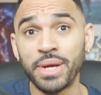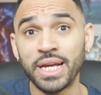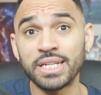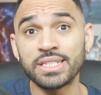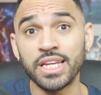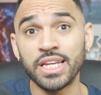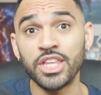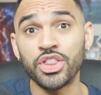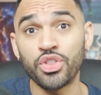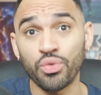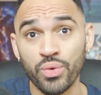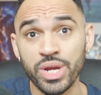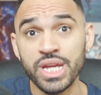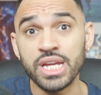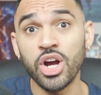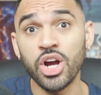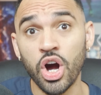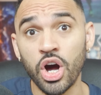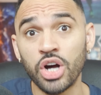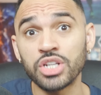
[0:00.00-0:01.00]
pesky three
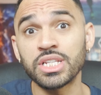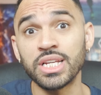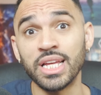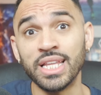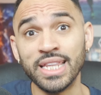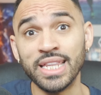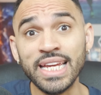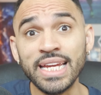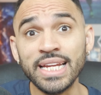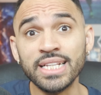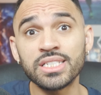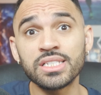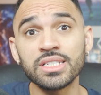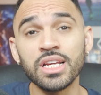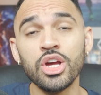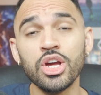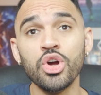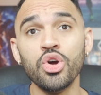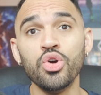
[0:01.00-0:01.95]
cost elites